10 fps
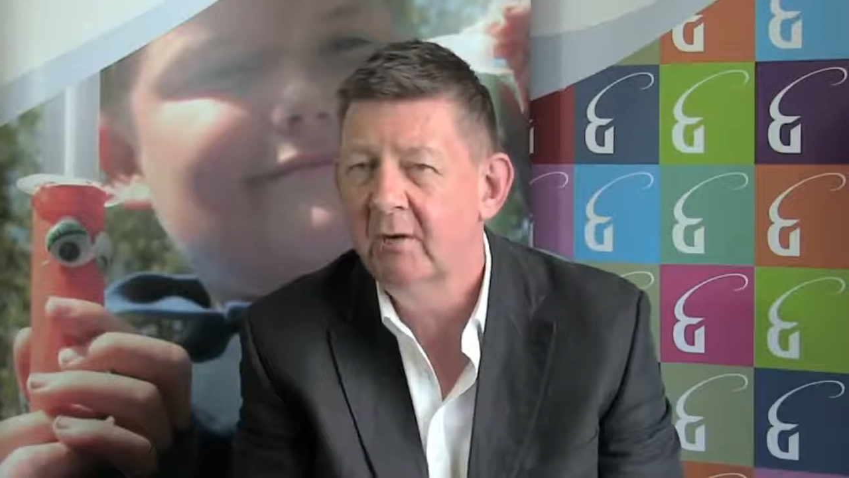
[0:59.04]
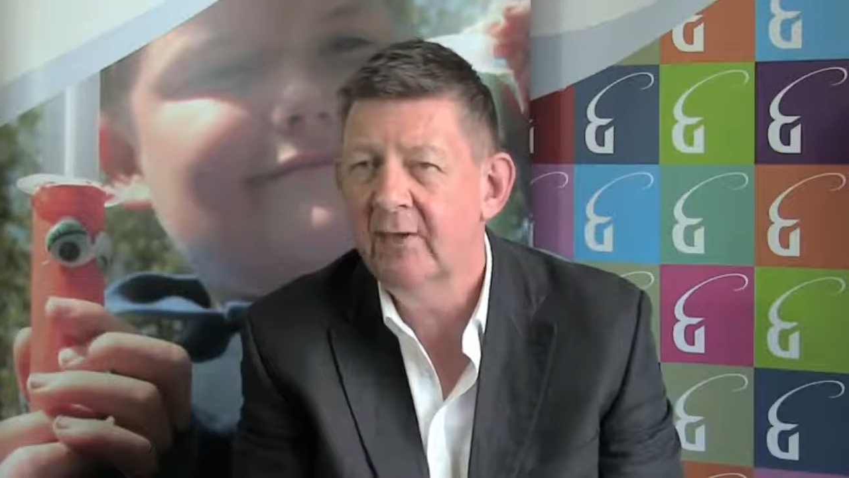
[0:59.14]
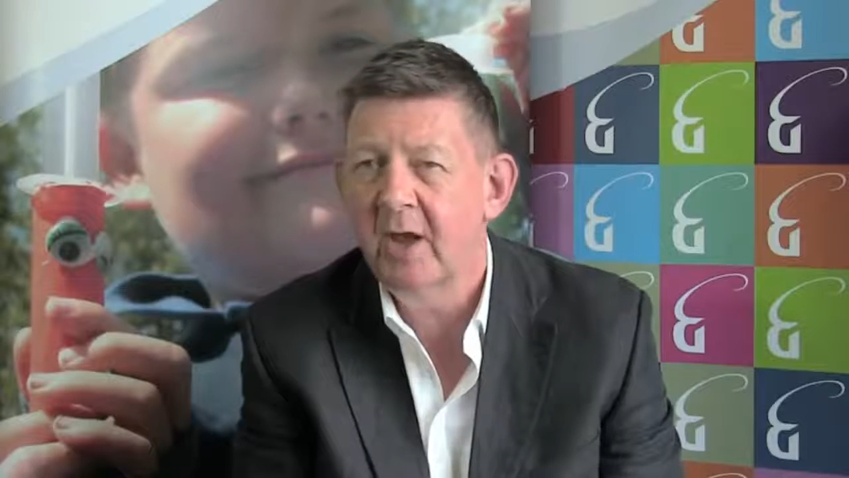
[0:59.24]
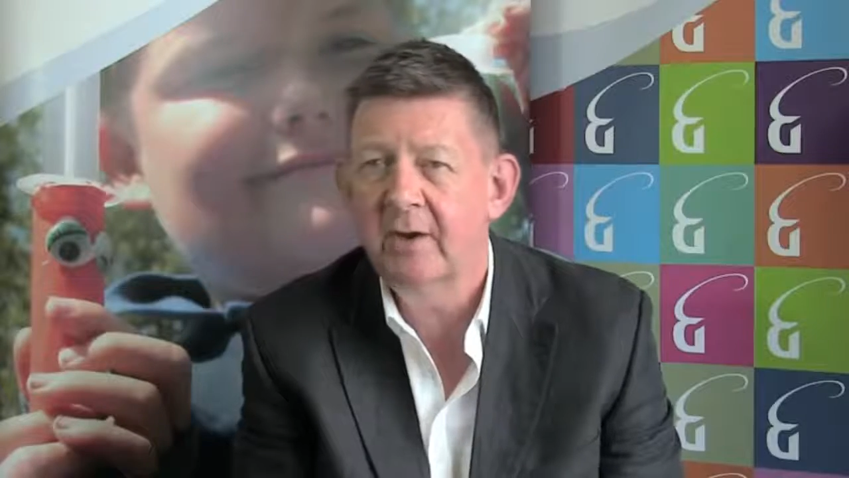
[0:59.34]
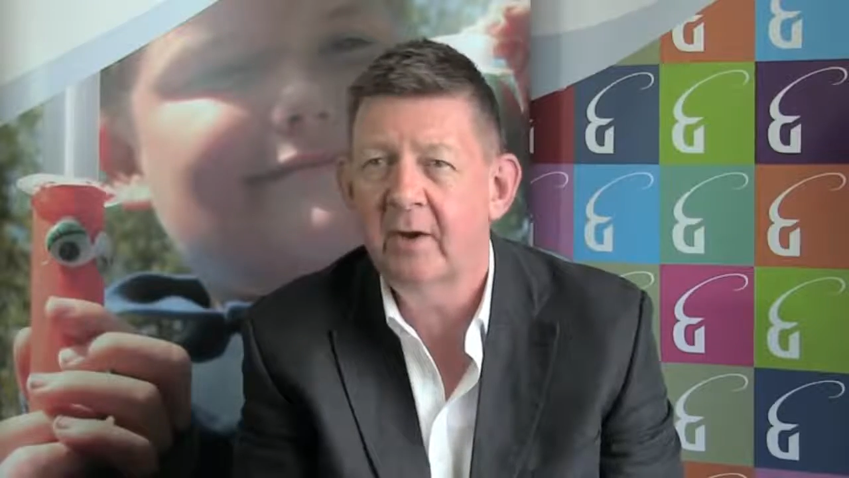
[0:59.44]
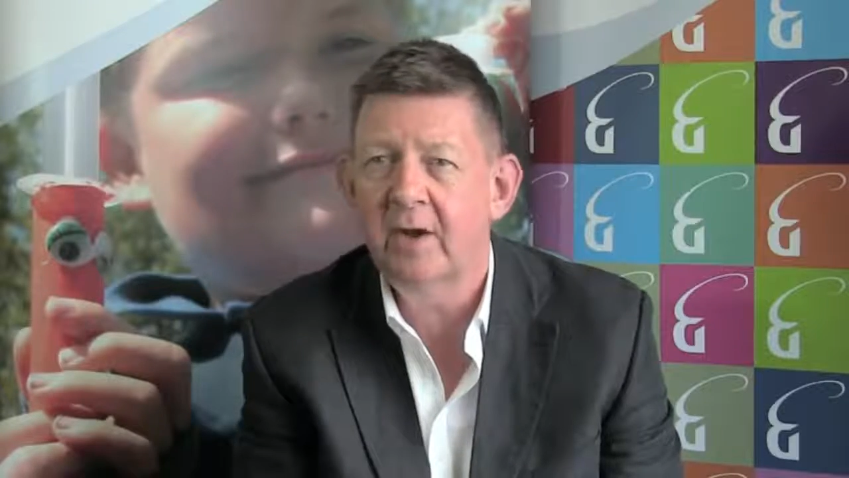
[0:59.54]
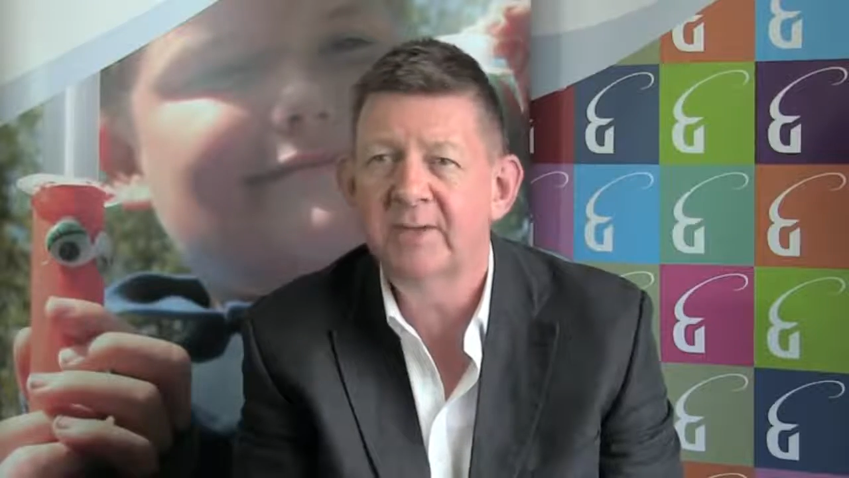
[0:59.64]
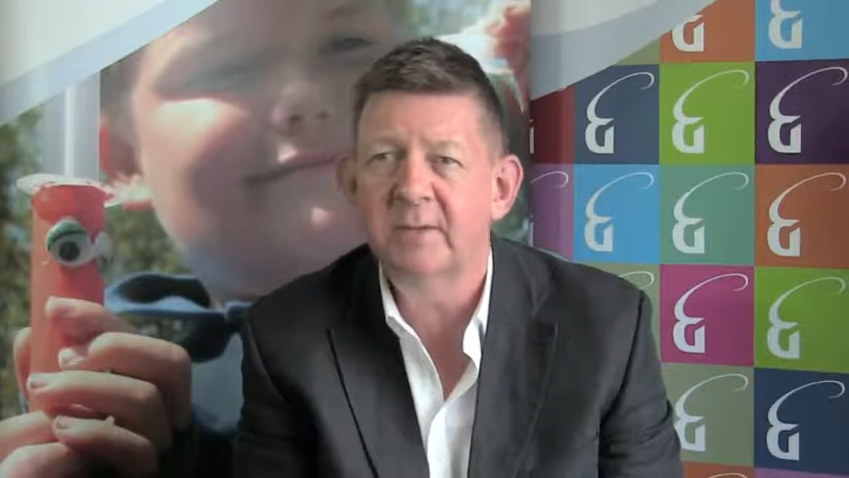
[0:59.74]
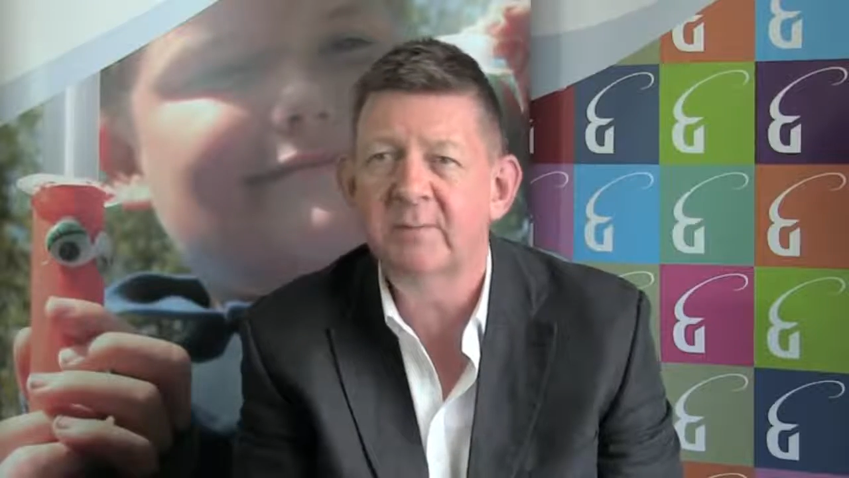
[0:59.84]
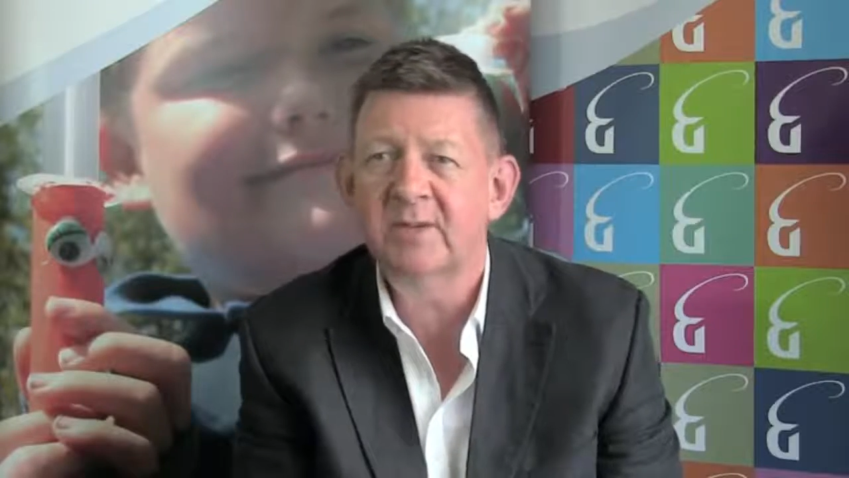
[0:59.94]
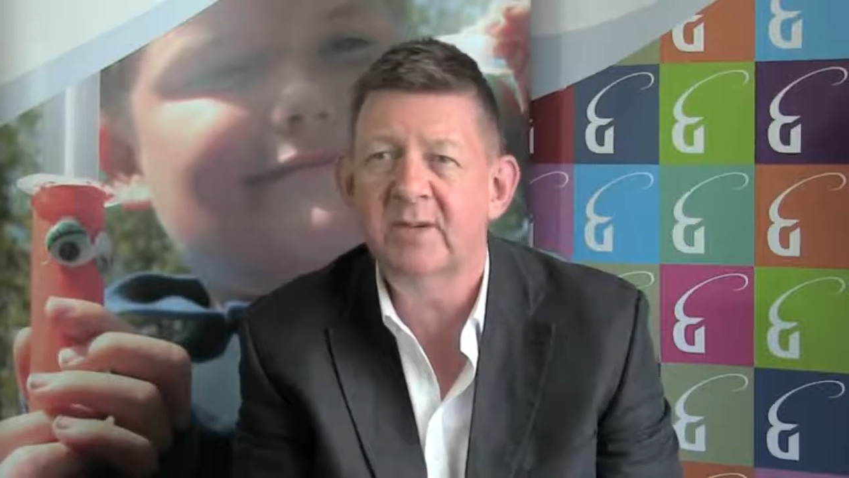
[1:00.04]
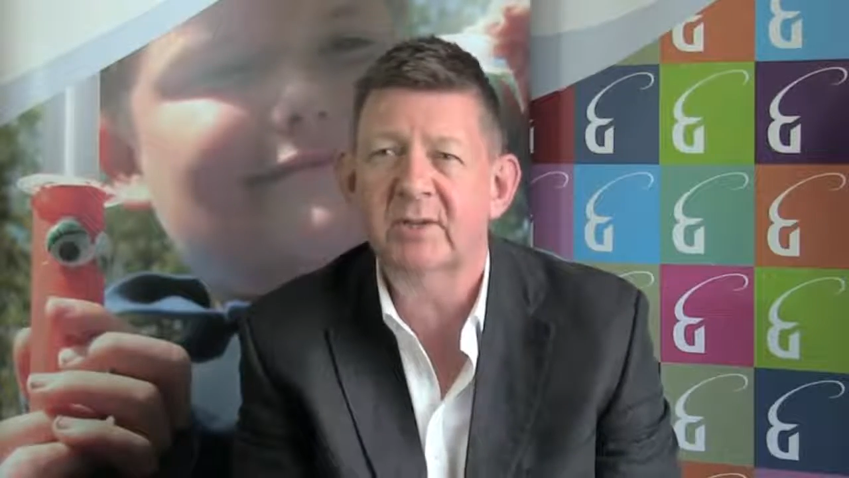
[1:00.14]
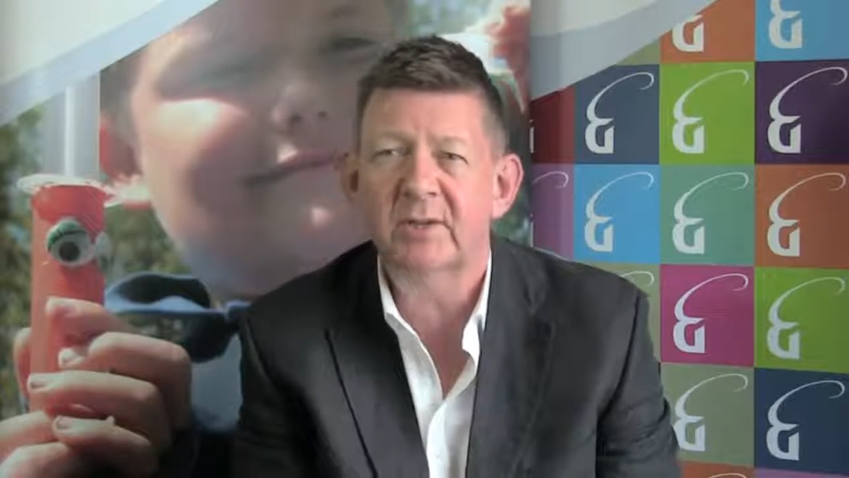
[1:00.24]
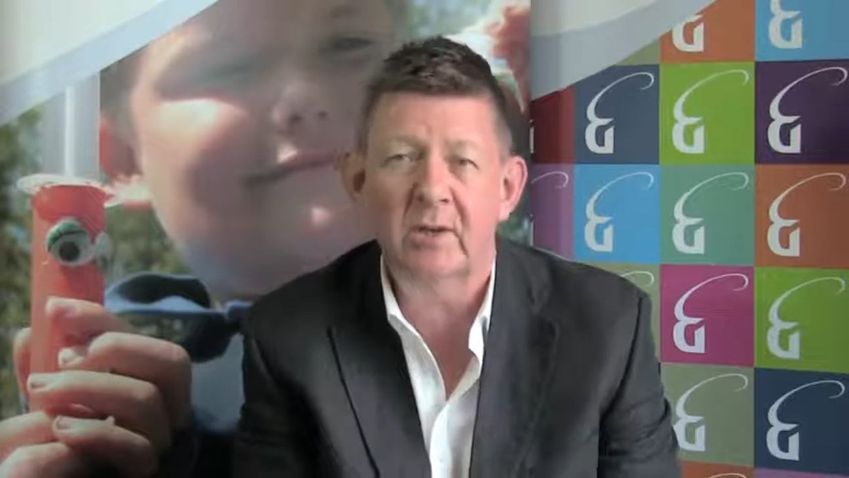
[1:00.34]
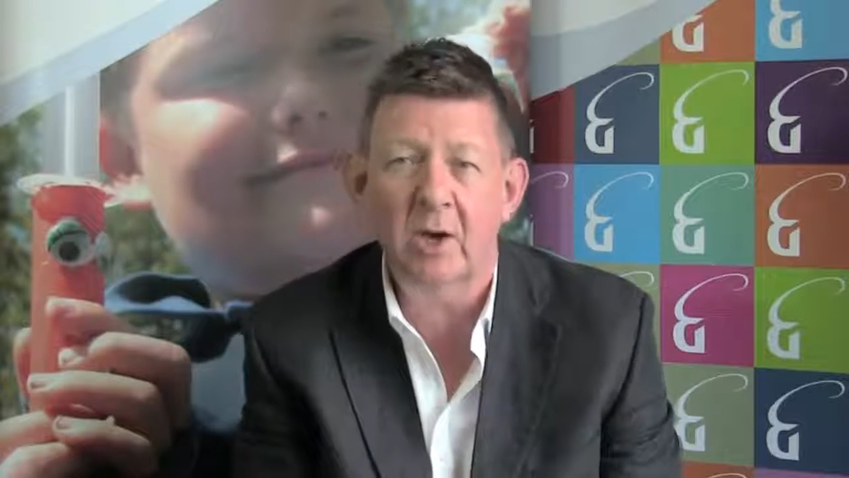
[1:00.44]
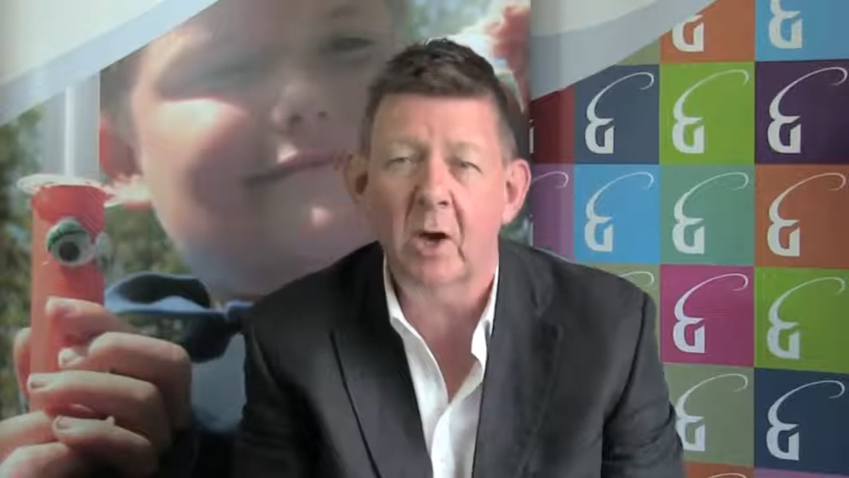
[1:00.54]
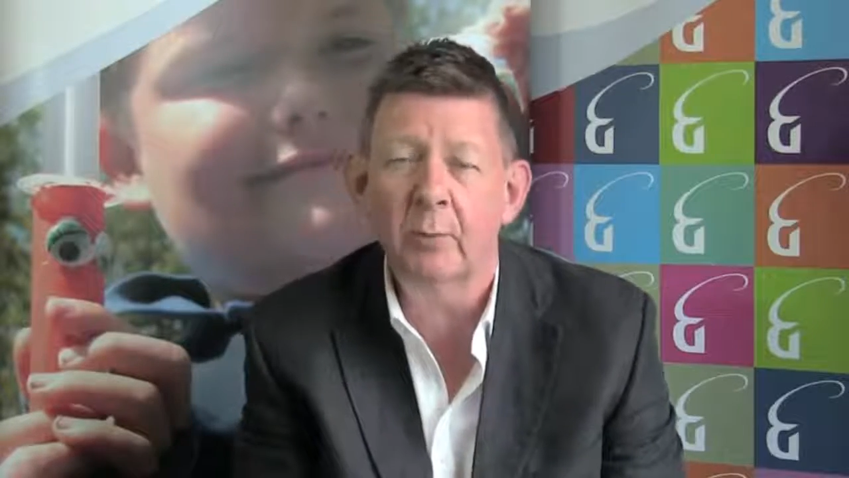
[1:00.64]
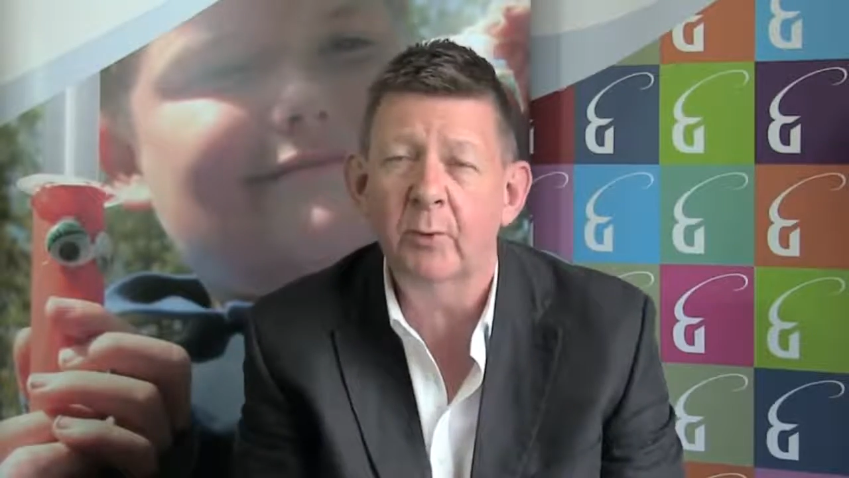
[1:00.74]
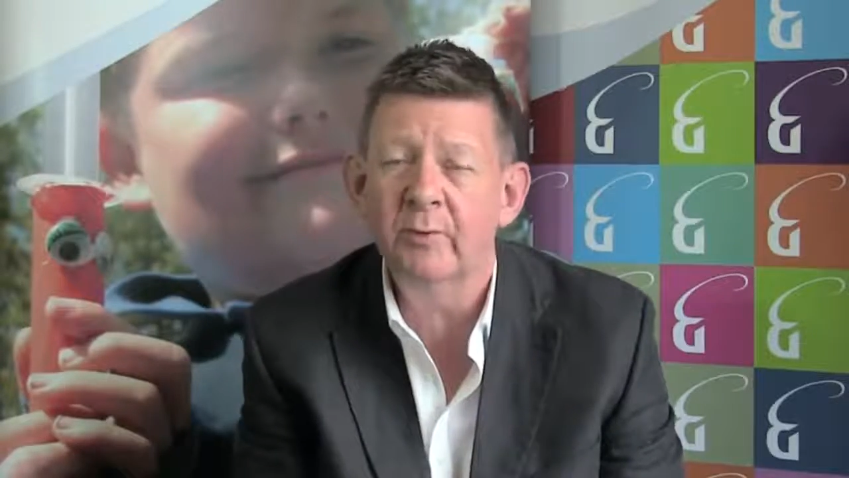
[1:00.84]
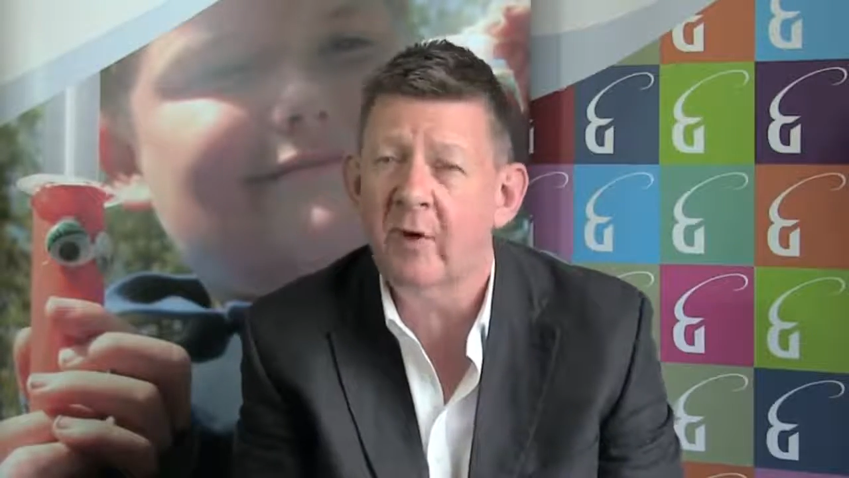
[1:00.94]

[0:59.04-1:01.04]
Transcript: of the end item, such as a cardboard